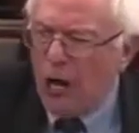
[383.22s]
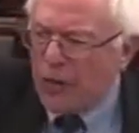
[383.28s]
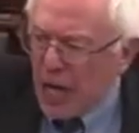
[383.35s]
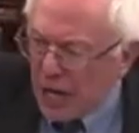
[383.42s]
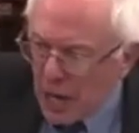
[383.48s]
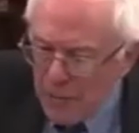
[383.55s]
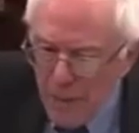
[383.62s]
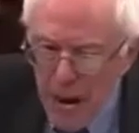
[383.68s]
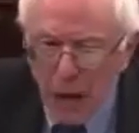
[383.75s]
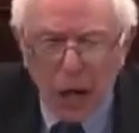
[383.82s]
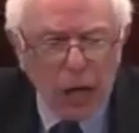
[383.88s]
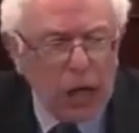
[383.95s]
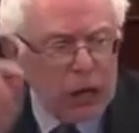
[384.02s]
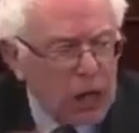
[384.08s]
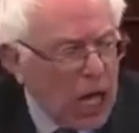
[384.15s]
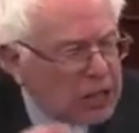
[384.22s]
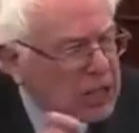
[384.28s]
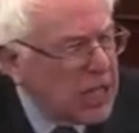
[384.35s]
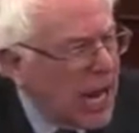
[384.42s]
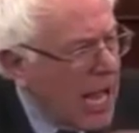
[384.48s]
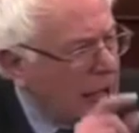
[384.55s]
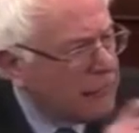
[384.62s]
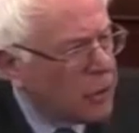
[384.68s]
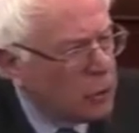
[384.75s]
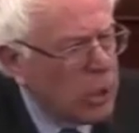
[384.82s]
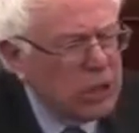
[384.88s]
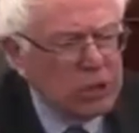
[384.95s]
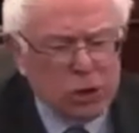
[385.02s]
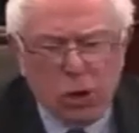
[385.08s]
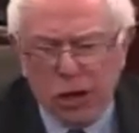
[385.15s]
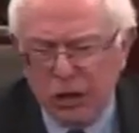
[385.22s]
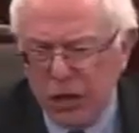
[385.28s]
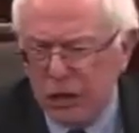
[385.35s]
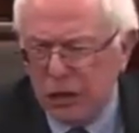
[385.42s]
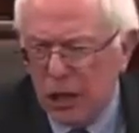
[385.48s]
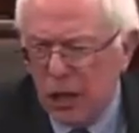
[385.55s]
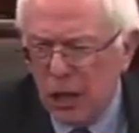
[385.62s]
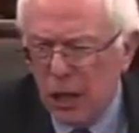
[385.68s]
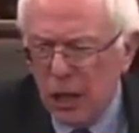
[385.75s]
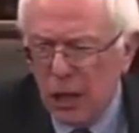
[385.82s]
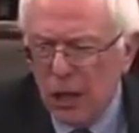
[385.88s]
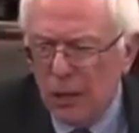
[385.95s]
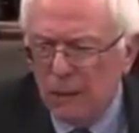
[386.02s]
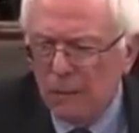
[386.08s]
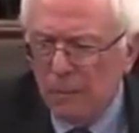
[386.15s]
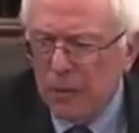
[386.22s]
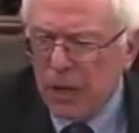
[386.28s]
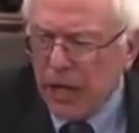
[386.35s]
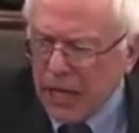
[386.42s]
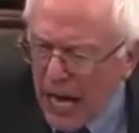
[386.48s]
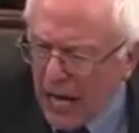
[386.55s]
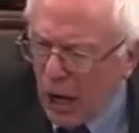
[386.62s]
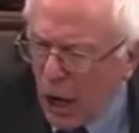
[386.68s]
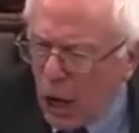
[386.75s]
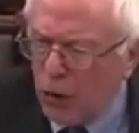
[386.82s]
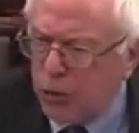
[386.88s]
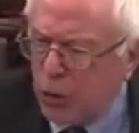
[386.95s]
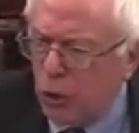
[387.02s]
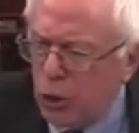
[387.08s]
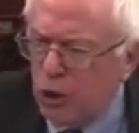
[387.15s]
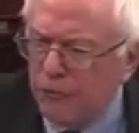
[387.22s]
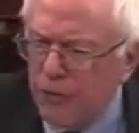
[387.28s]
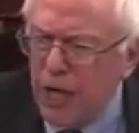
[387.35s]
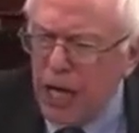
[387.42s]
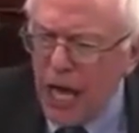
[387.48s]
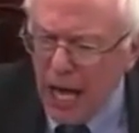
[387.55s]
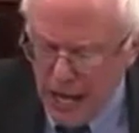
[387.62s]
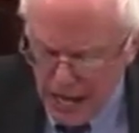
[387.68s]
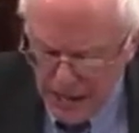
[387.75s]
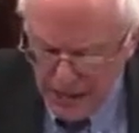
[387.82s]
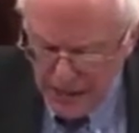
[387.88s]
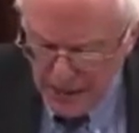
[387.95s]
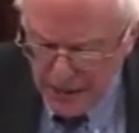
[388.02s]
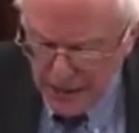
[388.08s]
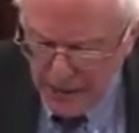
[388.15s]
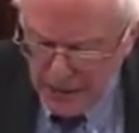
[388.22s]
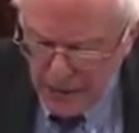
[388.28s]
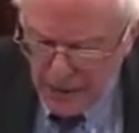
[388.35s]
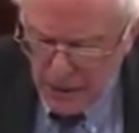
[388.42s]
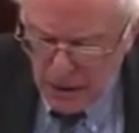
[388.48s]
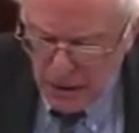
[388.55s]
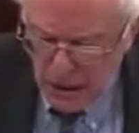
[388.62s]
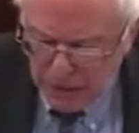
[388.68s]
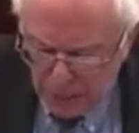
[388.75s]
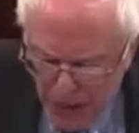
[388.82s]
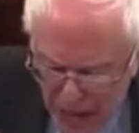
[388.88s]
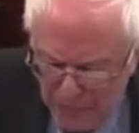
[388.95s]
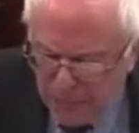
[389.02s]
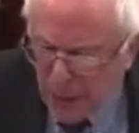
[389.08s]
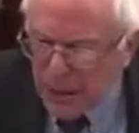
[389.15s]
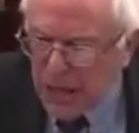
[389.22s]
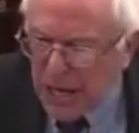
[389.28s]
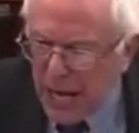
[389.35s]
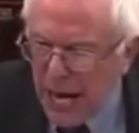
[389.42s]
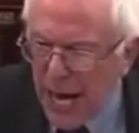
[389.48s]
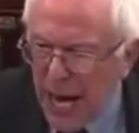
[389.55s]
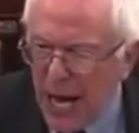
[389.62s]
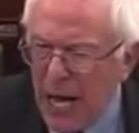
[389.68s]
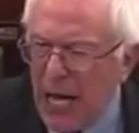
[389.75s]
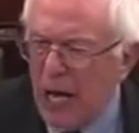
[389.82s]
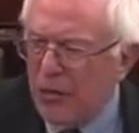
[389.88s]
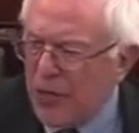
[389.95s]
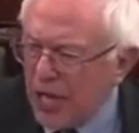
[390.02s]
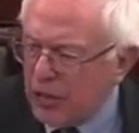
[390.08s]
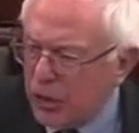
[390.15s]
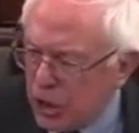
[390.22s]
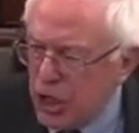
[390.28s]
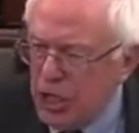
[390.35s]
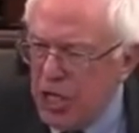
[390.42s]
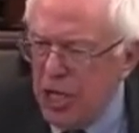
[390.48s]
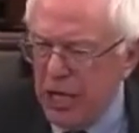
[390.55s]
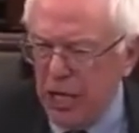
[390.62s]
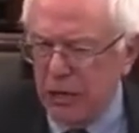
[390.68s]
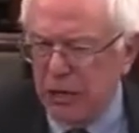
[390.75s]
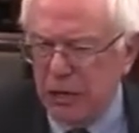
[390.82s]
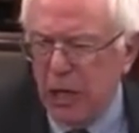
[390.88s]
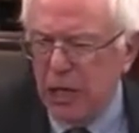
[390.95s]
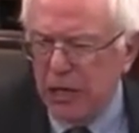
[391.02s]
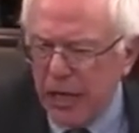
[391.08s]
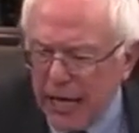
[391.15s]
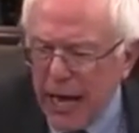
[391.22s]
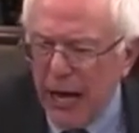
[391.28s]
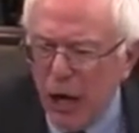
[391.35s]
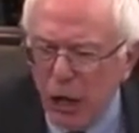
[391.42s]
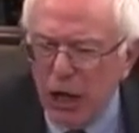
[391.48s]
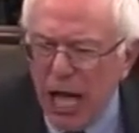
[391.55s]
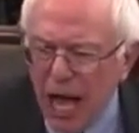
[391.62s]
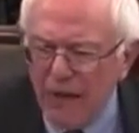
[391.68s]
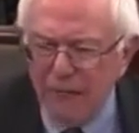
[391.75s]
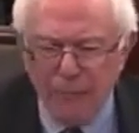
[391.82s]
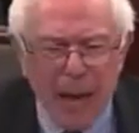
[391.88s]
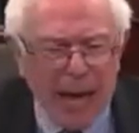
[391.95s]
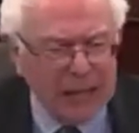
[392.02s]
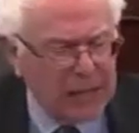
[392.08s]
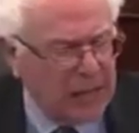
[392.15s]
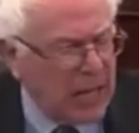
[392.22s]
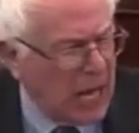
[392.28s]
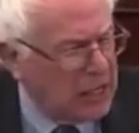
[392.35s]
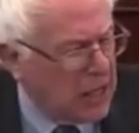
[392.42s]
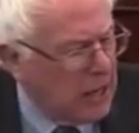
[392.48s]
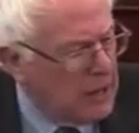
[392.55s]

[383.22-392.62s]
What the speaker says: that America doesn't have the resources to get her through the VA, the proper care that she needs to get her life back together